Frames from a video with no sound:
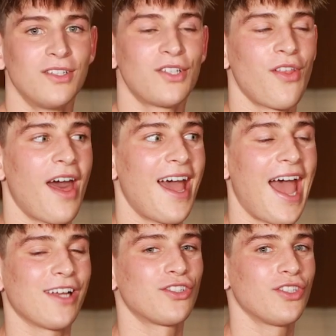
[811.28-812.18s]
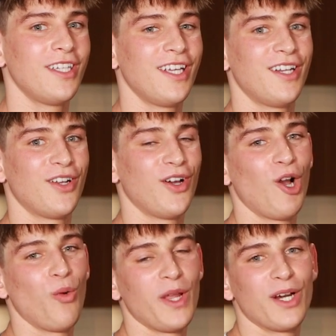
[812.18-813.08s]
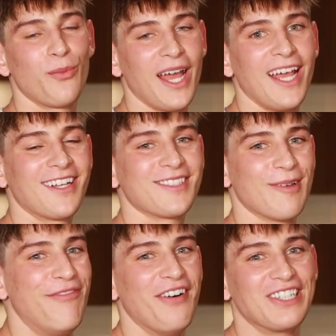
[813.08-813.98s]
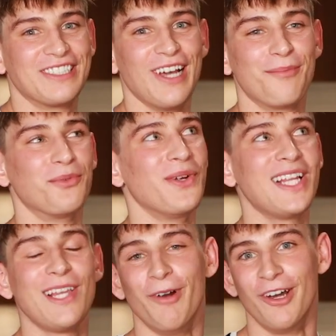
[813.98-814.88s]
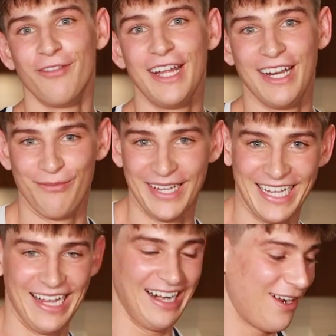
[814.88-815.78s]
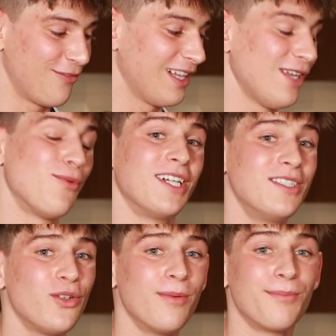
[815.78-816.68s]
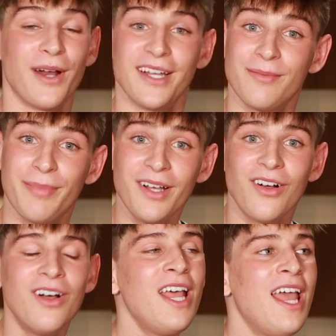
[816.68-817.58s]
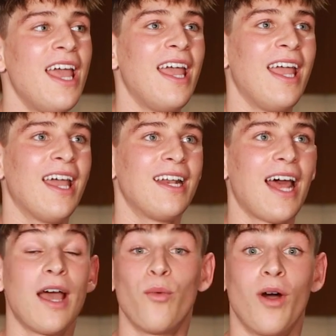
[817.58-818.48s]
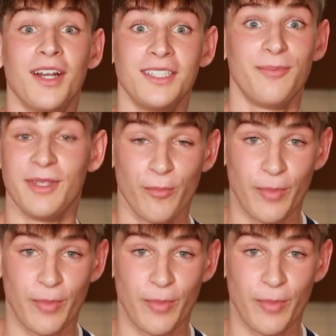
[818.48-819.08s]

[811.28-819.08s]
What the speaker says: So that actually, in a weird way, because of really motivated me, and I really wanted to impress Bill, and I wanted to be the